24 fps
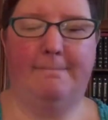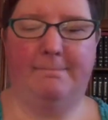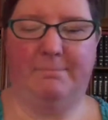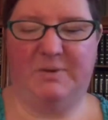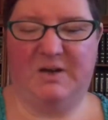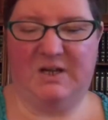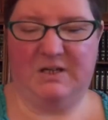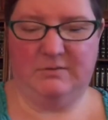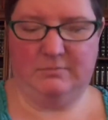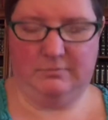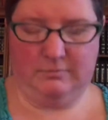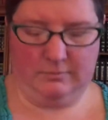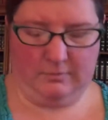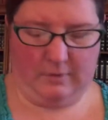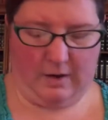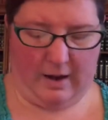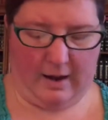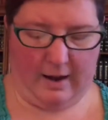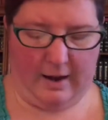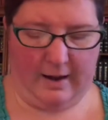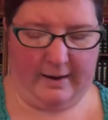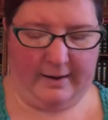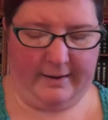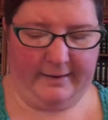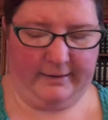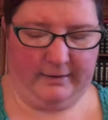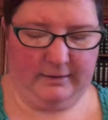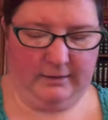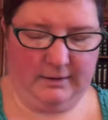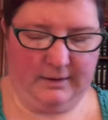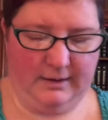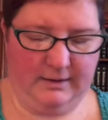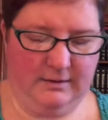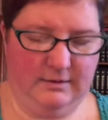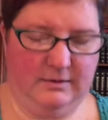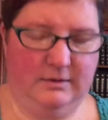But I
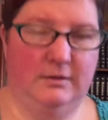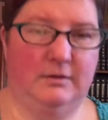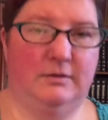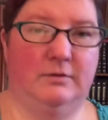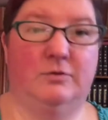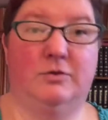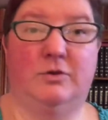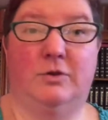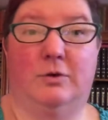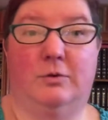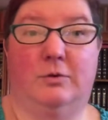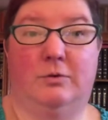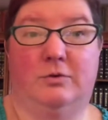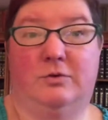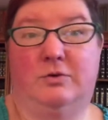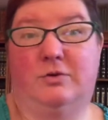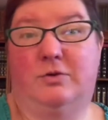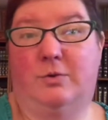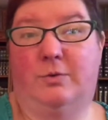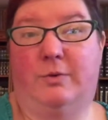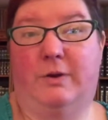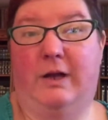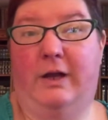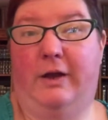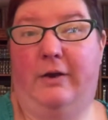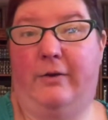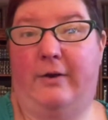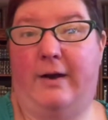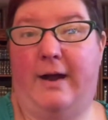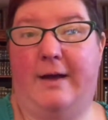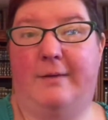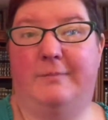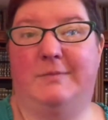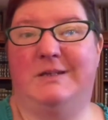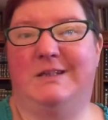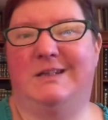liked it, so it's the one I
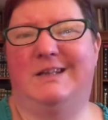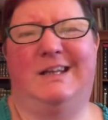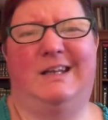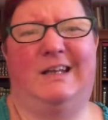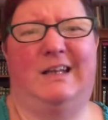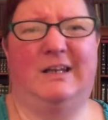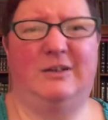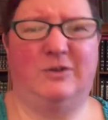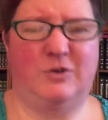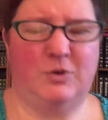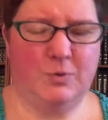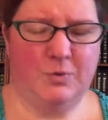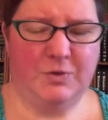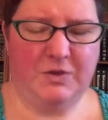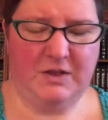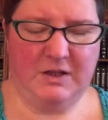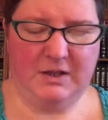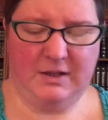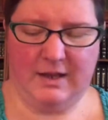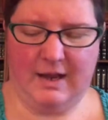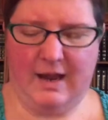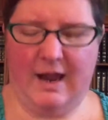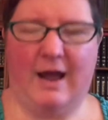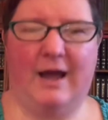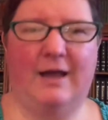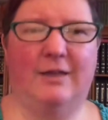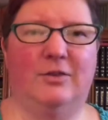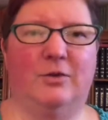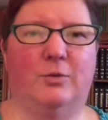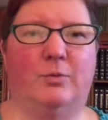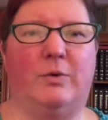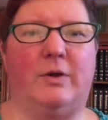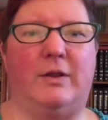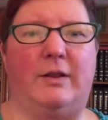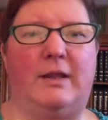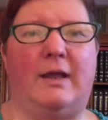grabbed. And I don't think they had
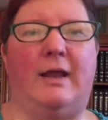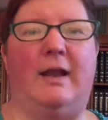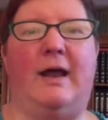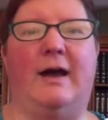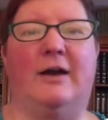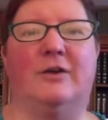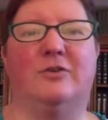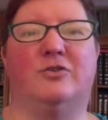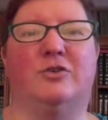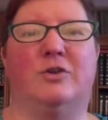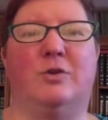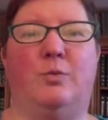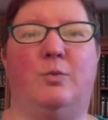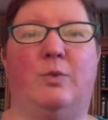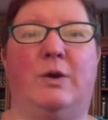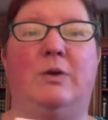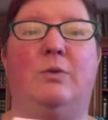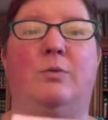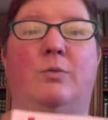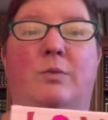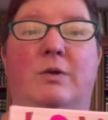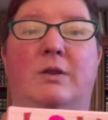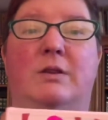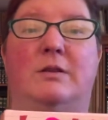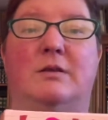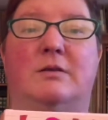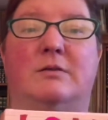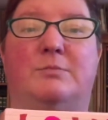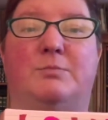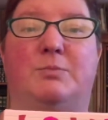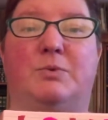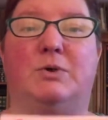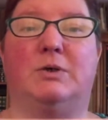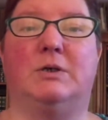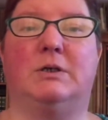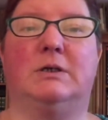the one that actually went with this
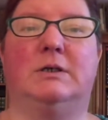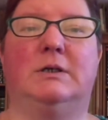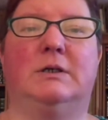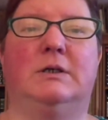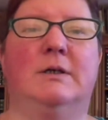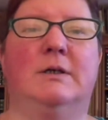book.